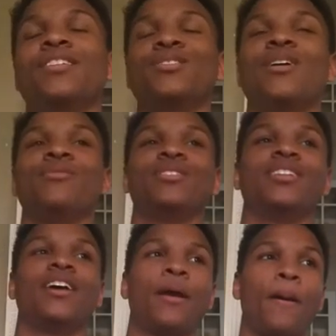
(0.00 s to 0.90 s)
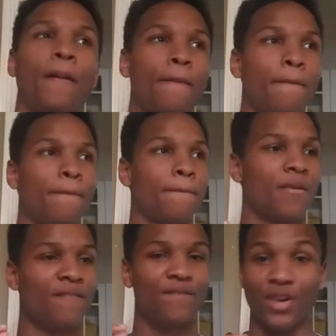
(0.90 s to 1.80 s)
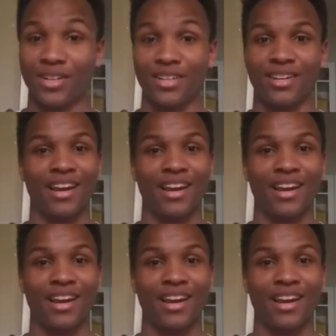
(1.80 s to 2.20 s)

So I was like, fuck it.